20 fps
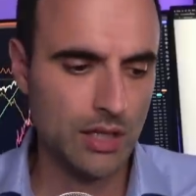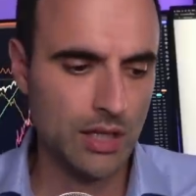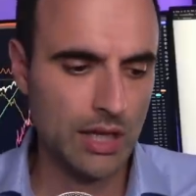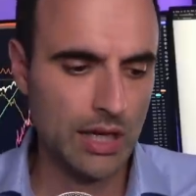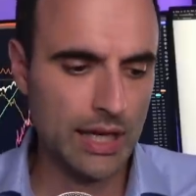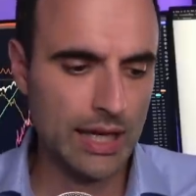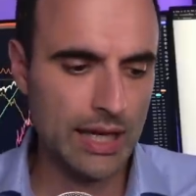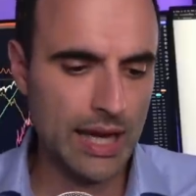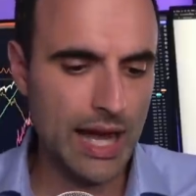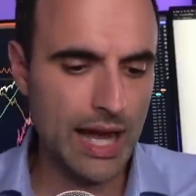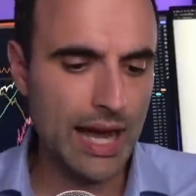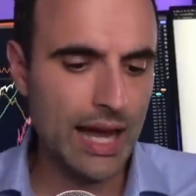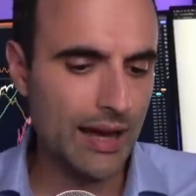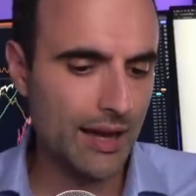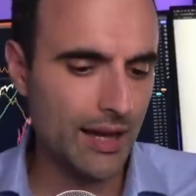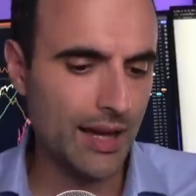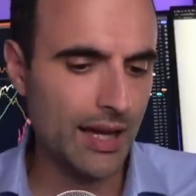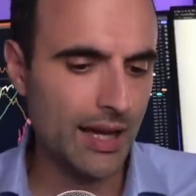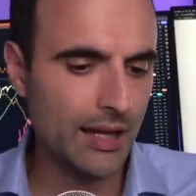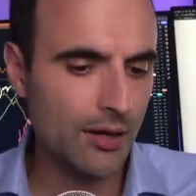And I,
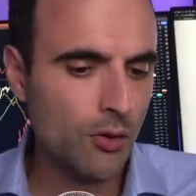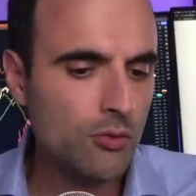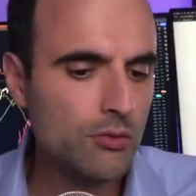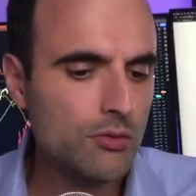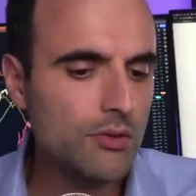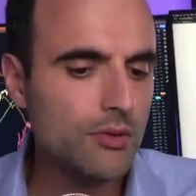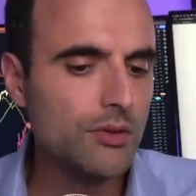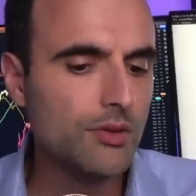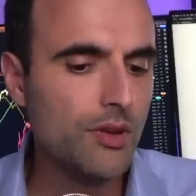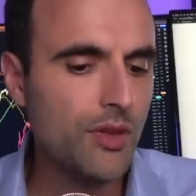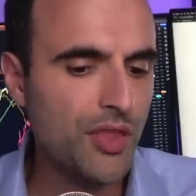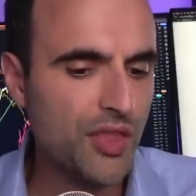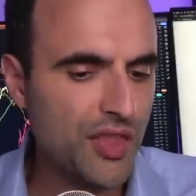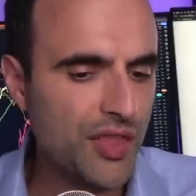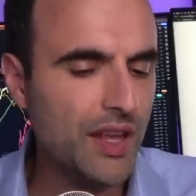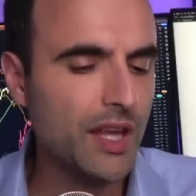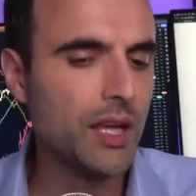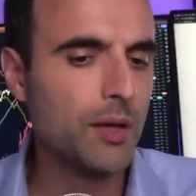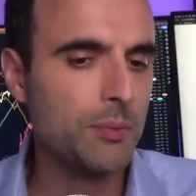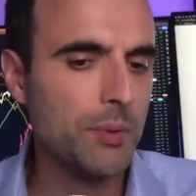I don't
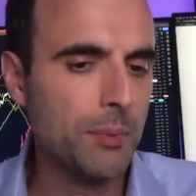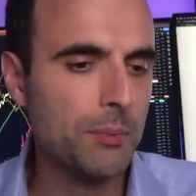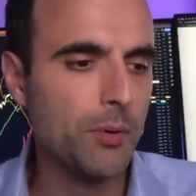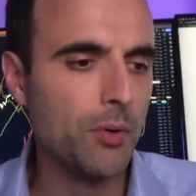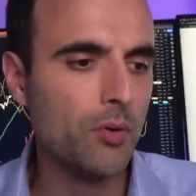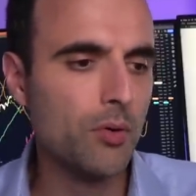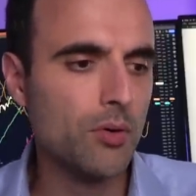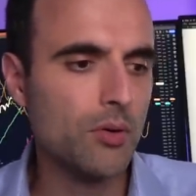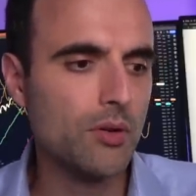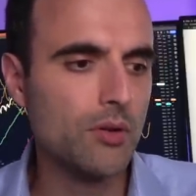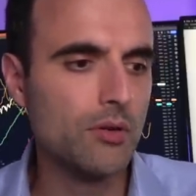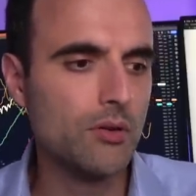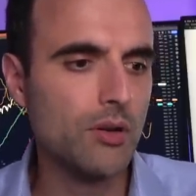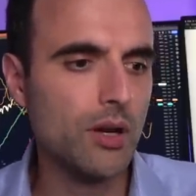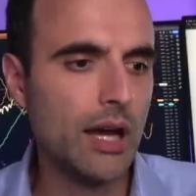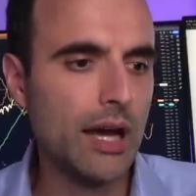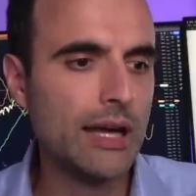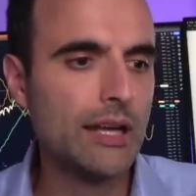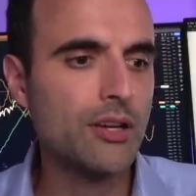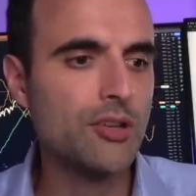think people
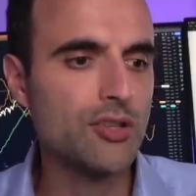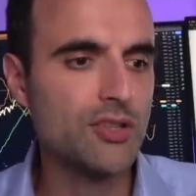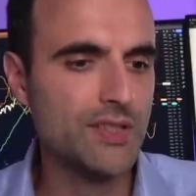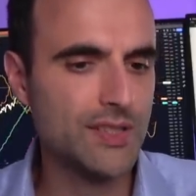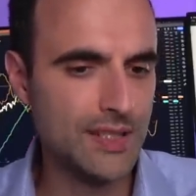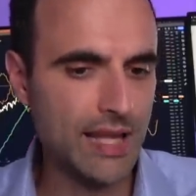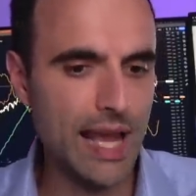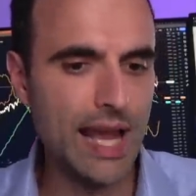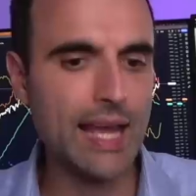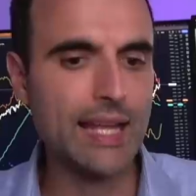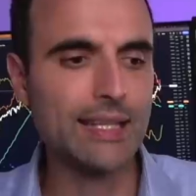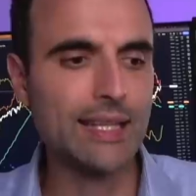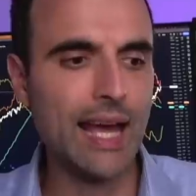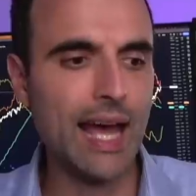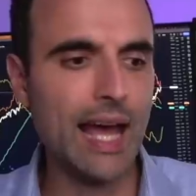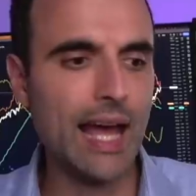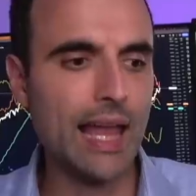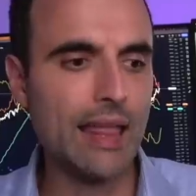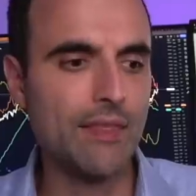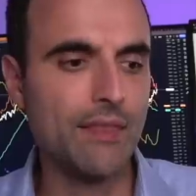understand
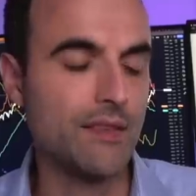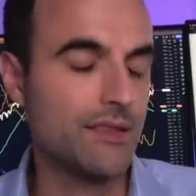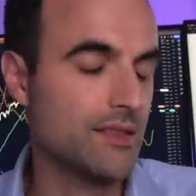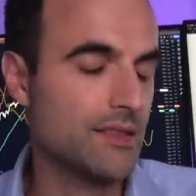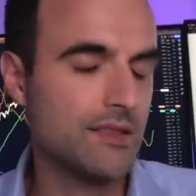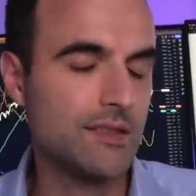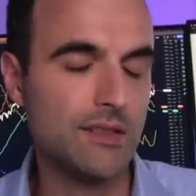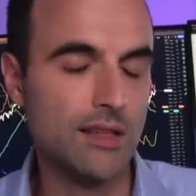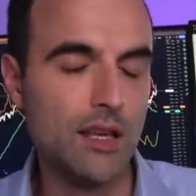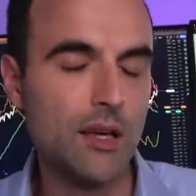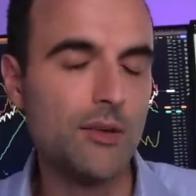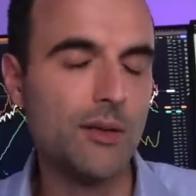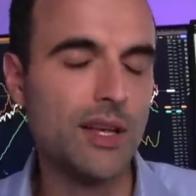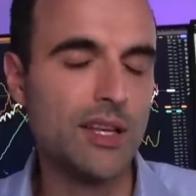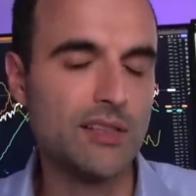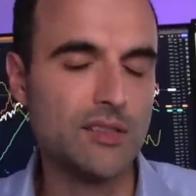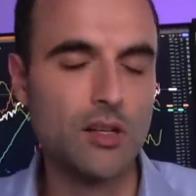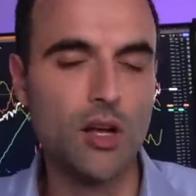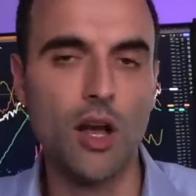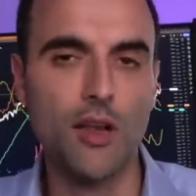the
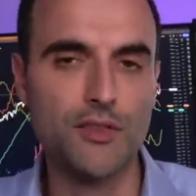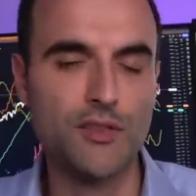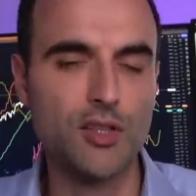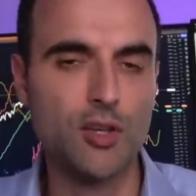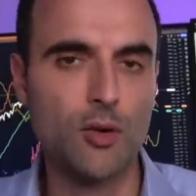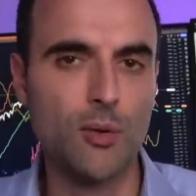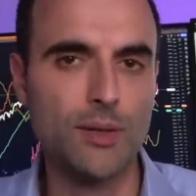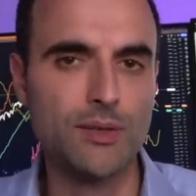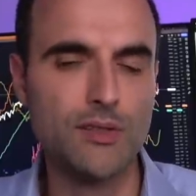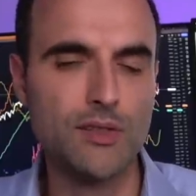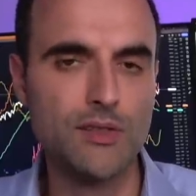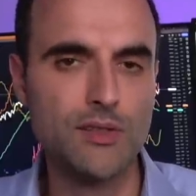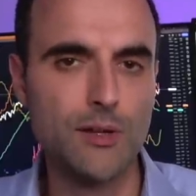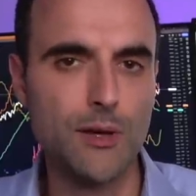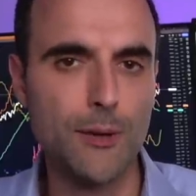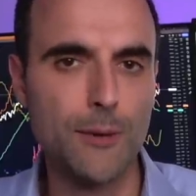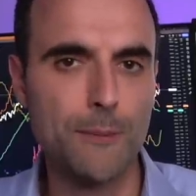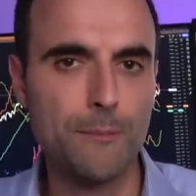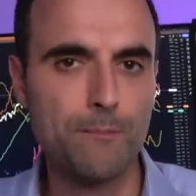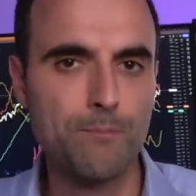serious consequences
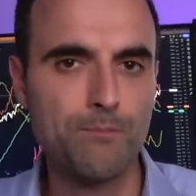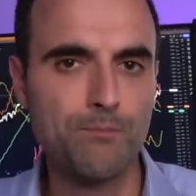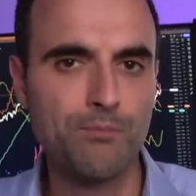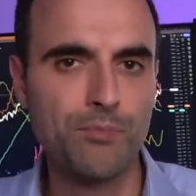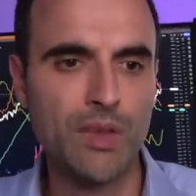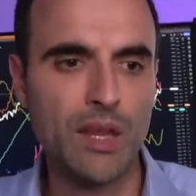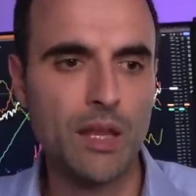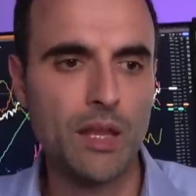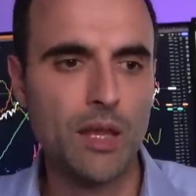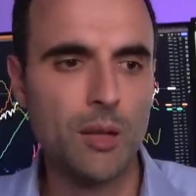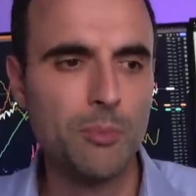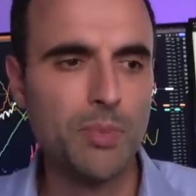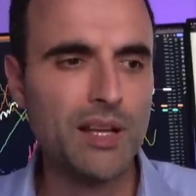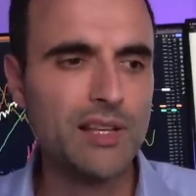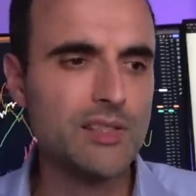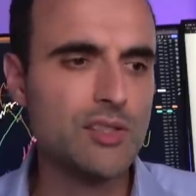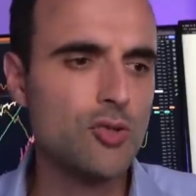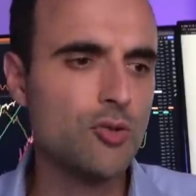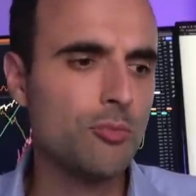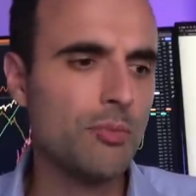here.
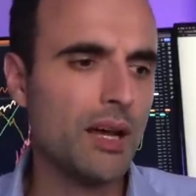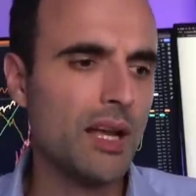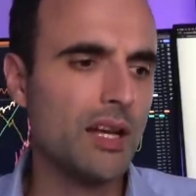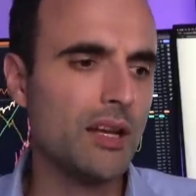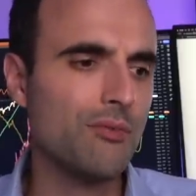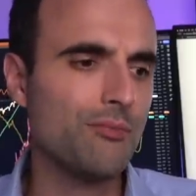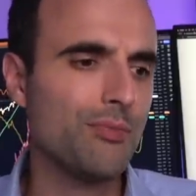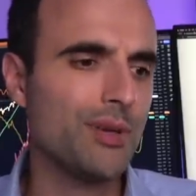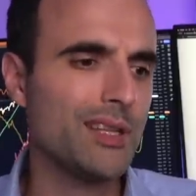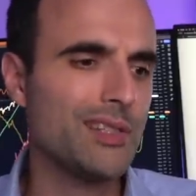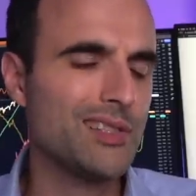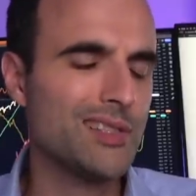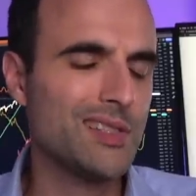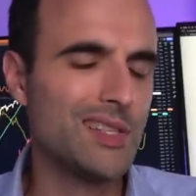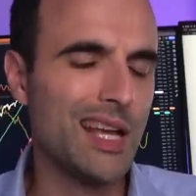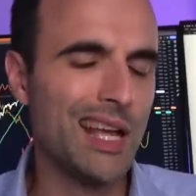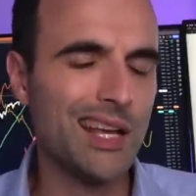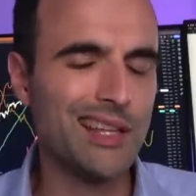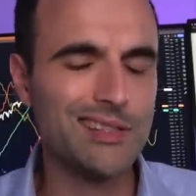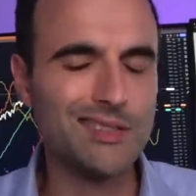Because you might have been
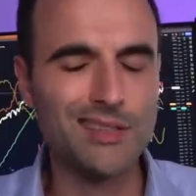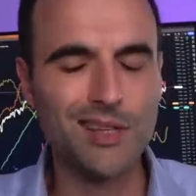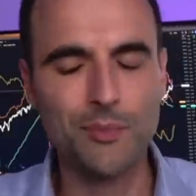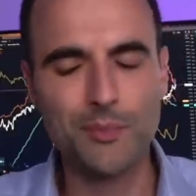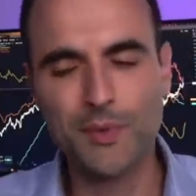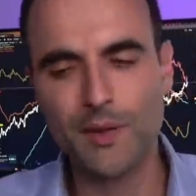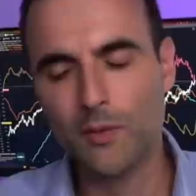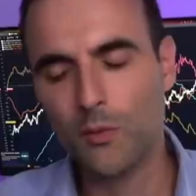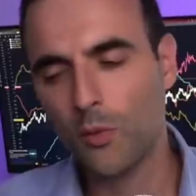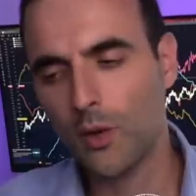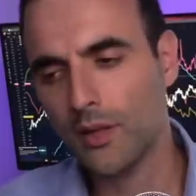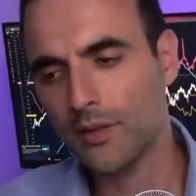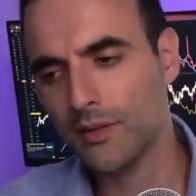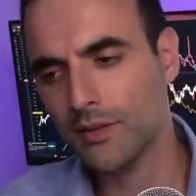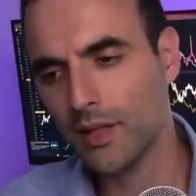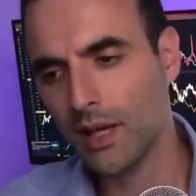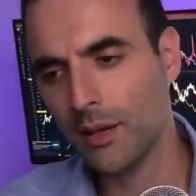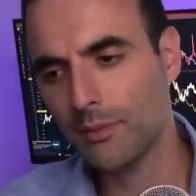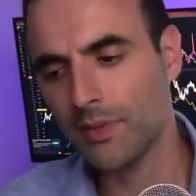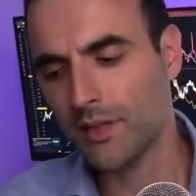saying something one
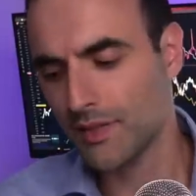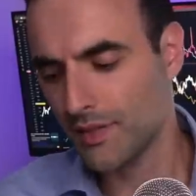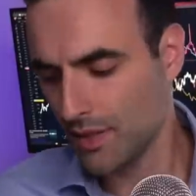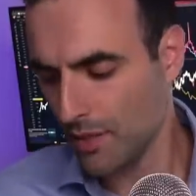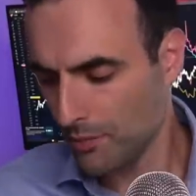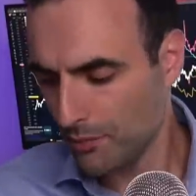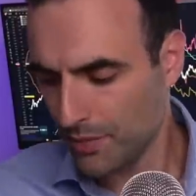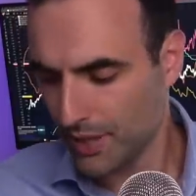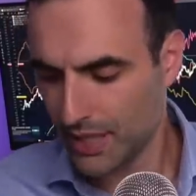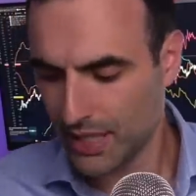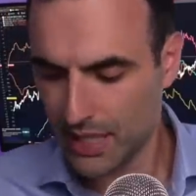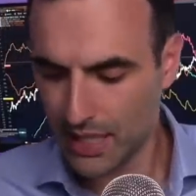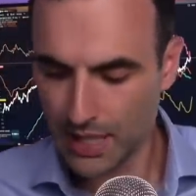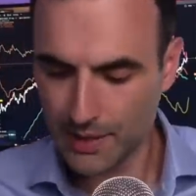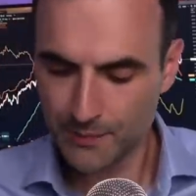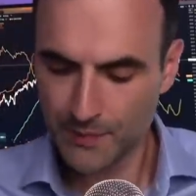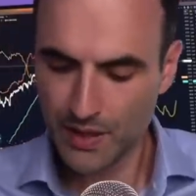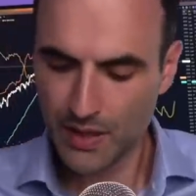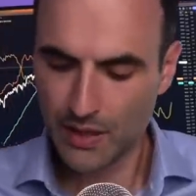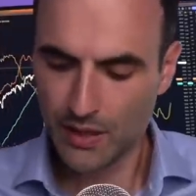time to somebody,
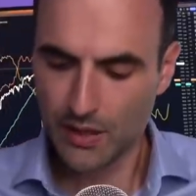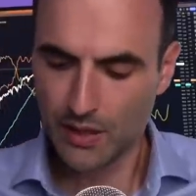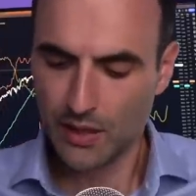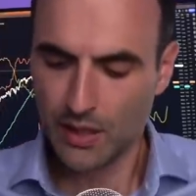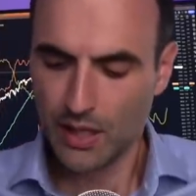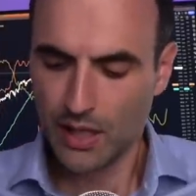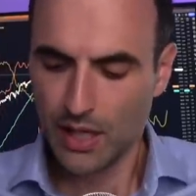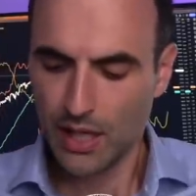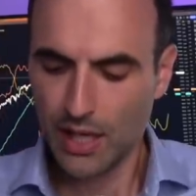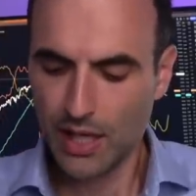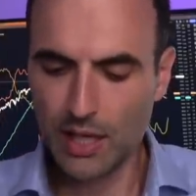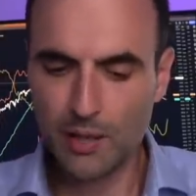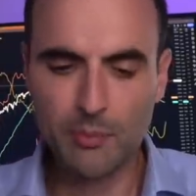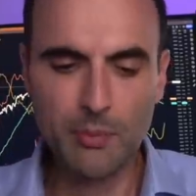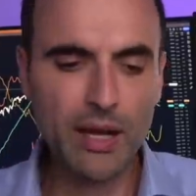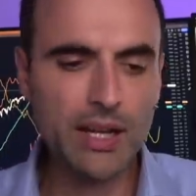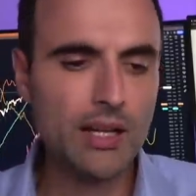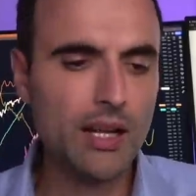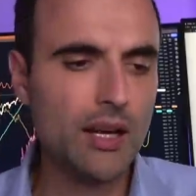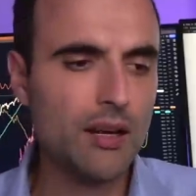and it
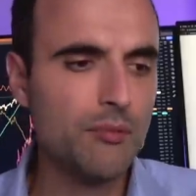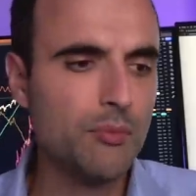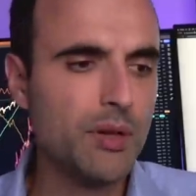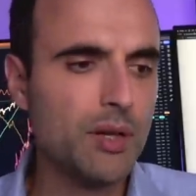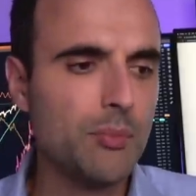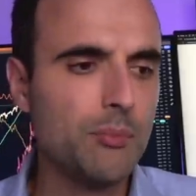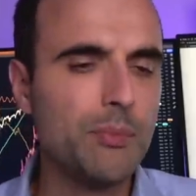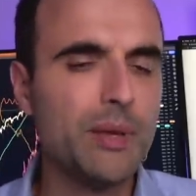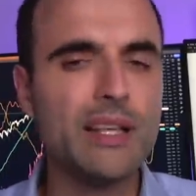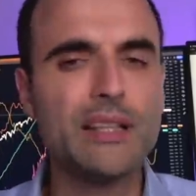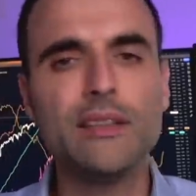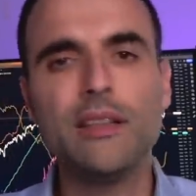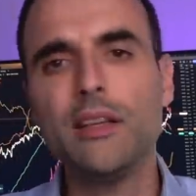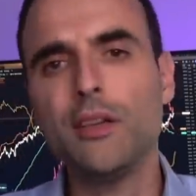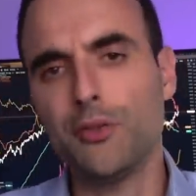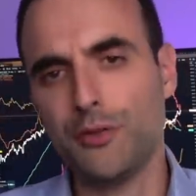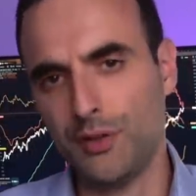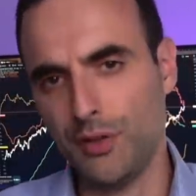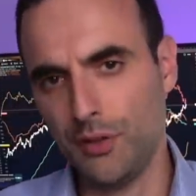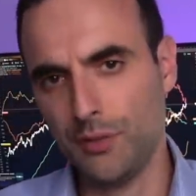might not have been a big deal
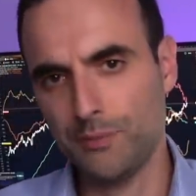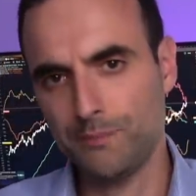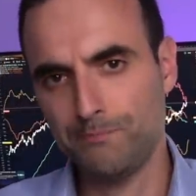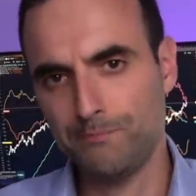to you.